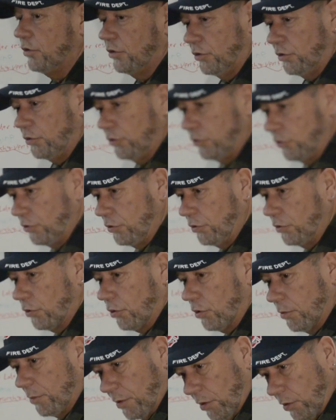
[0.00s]

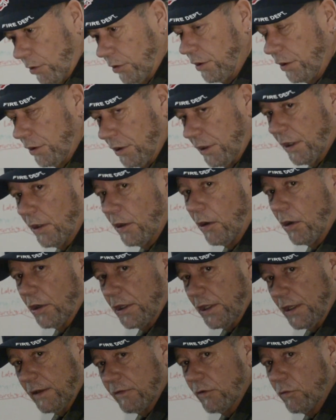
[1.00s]
your ability to get on
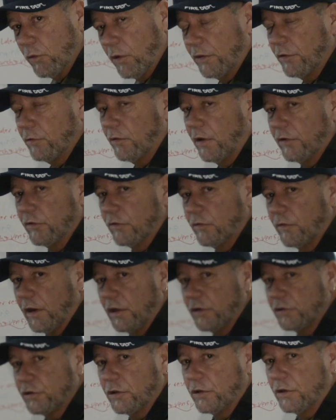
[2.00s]
even with a
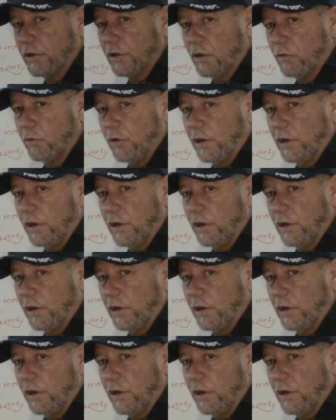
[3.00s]
reservation.